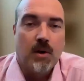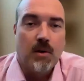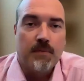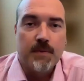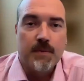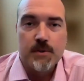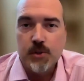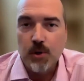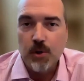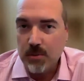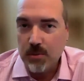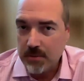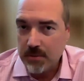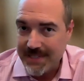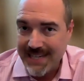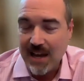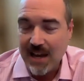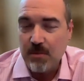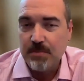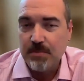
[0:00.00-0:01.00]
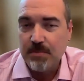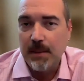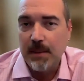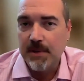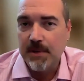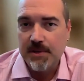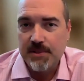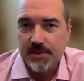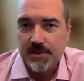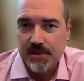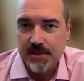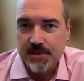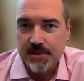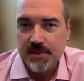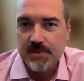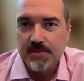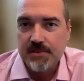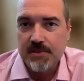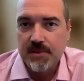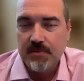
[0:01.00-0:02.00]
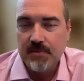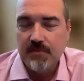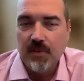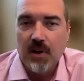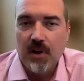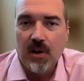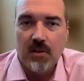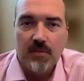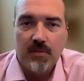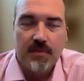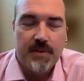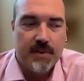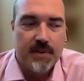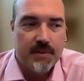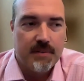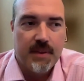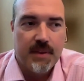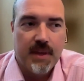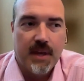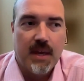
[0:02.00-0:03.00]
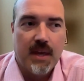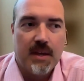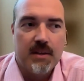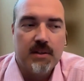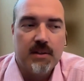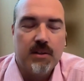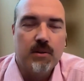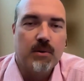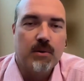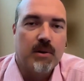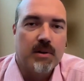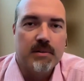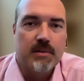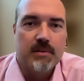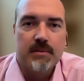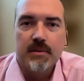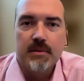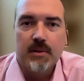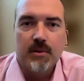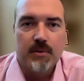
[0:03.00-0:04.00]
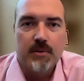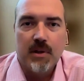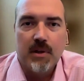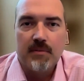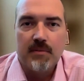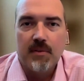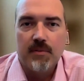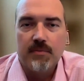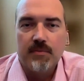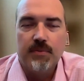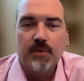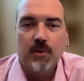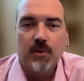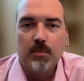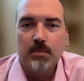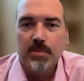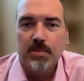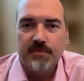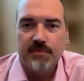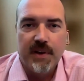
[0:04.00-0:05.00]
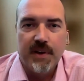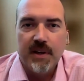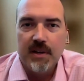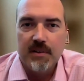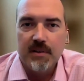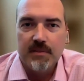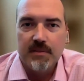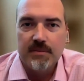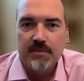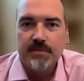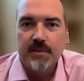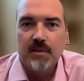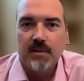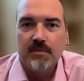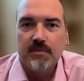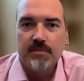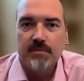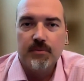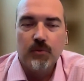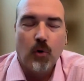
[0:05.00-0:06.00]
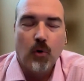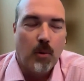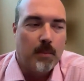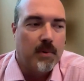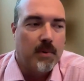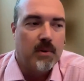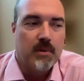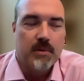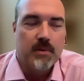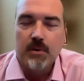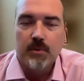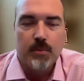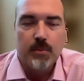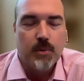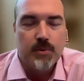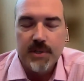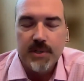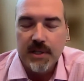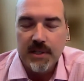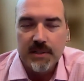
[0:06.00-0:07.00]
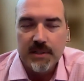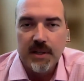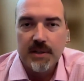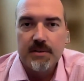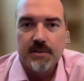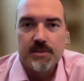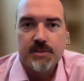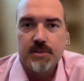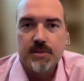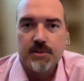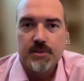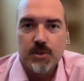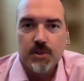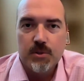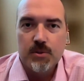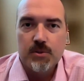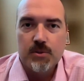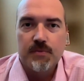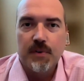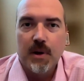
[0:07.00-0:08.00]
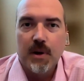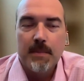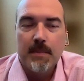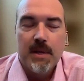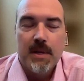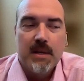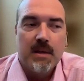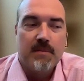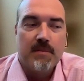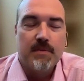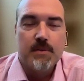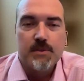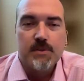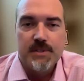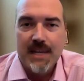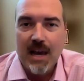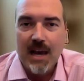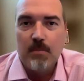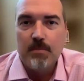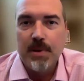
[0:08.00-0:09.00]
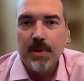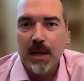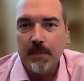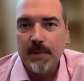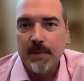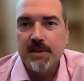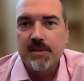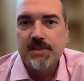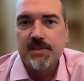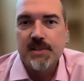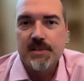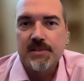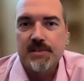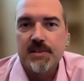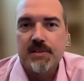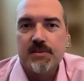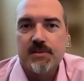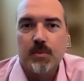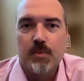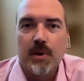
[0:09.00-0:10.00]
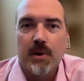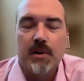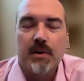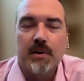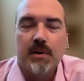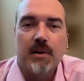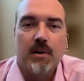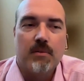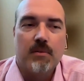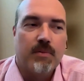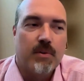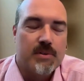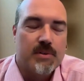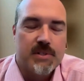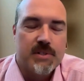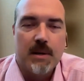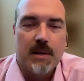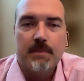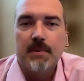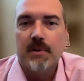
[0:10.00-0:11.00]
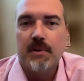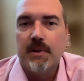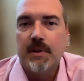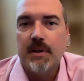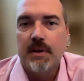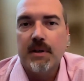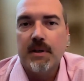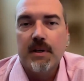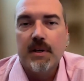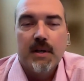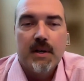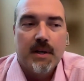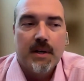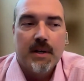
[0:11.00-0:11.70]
if there's no down payment assistance involved, then you can, you have a full buffet of normal, your routine lenders to choose from. If there's down payment assistance where, for example, the